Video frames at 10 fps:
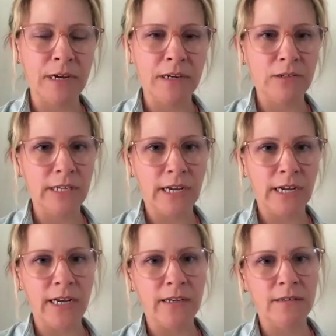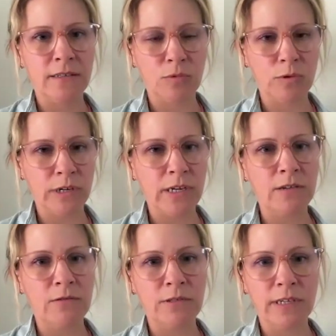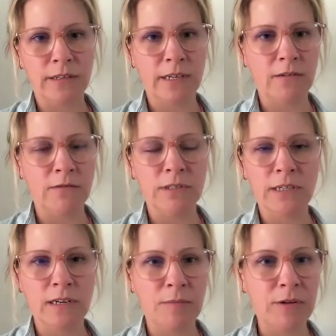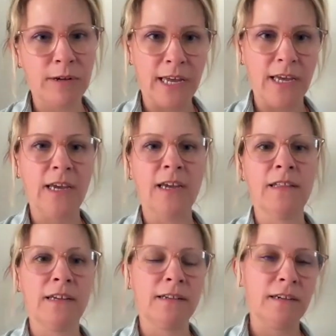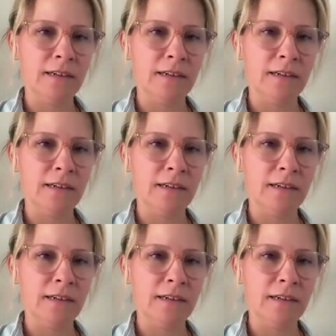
by your side supporting you, telling you it's going to be okay, that